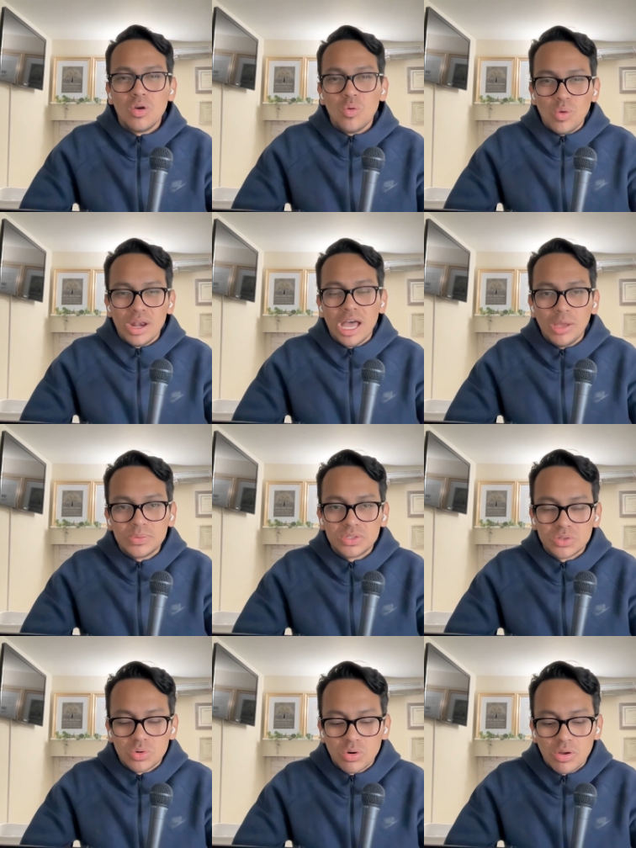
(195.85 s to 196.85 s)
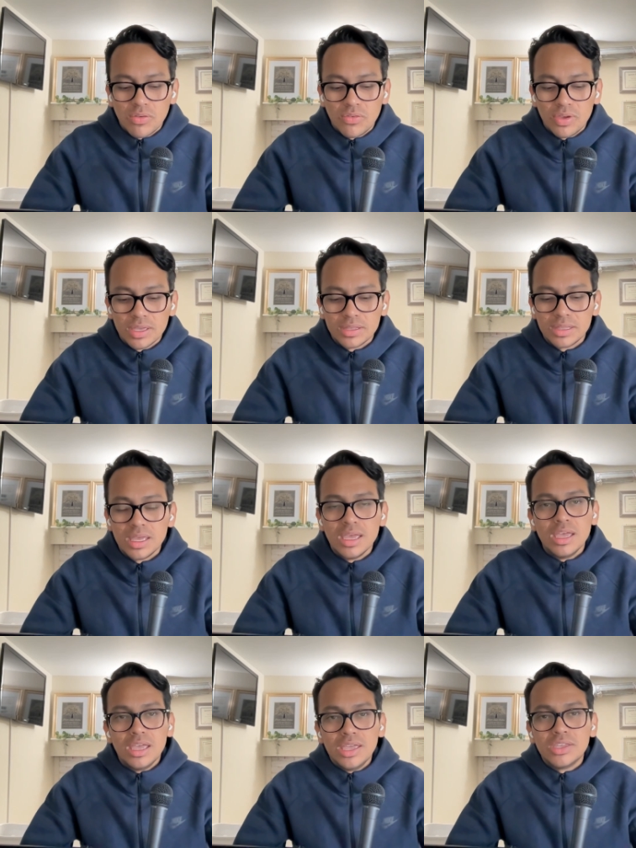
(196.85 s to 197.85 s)
What helps us grow our faith
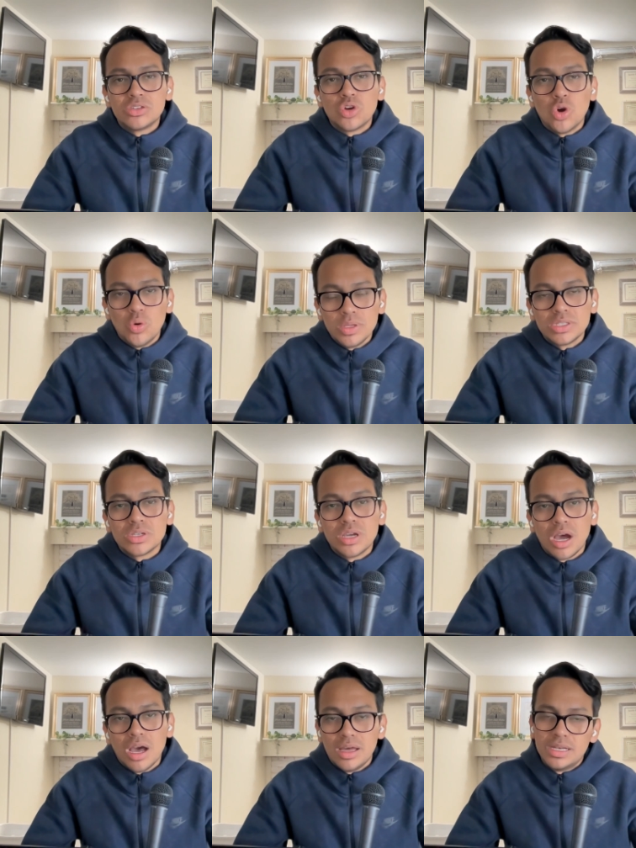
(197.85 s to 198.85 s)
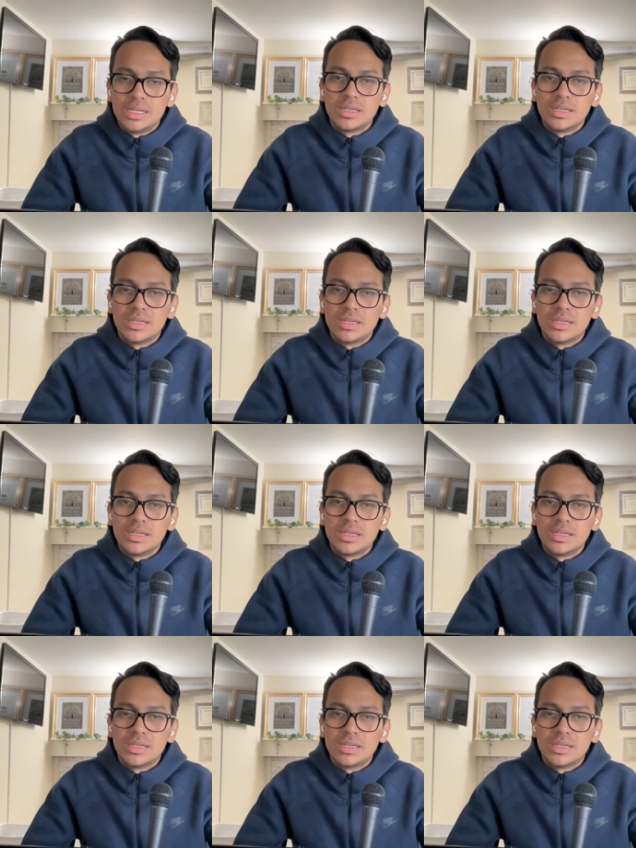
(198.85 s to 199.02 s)
is going to God.